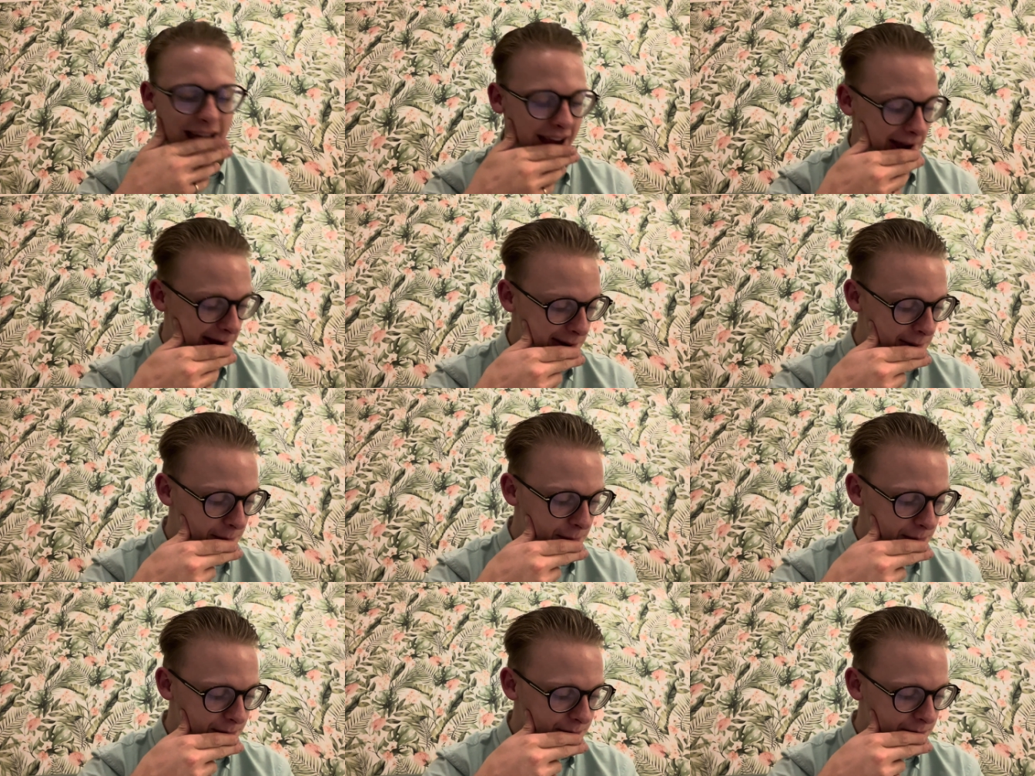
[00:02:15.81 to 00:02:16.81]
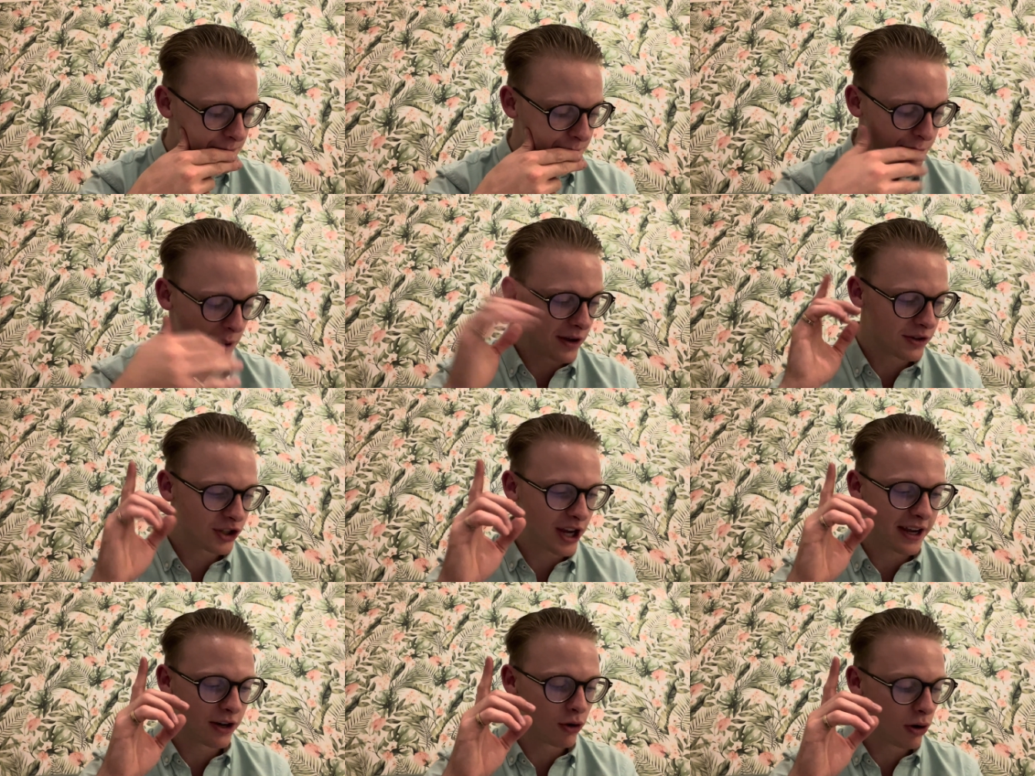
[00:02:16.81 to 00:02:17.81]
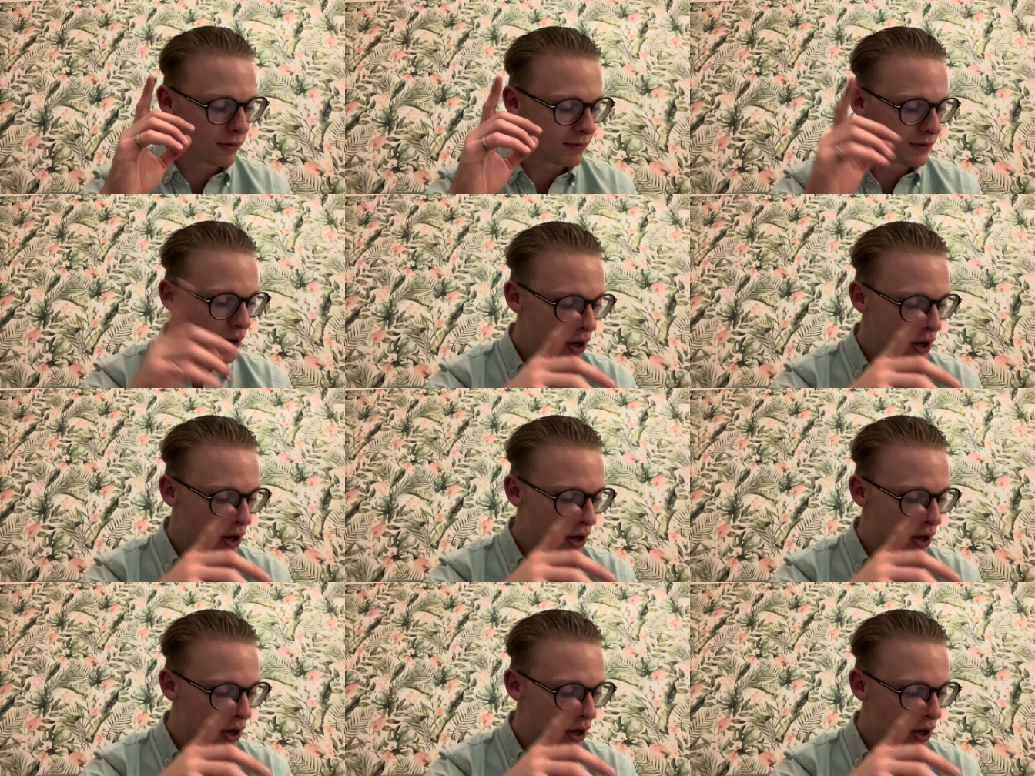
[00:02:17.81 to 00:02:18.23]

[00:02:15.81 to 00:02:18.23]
Um, but second off,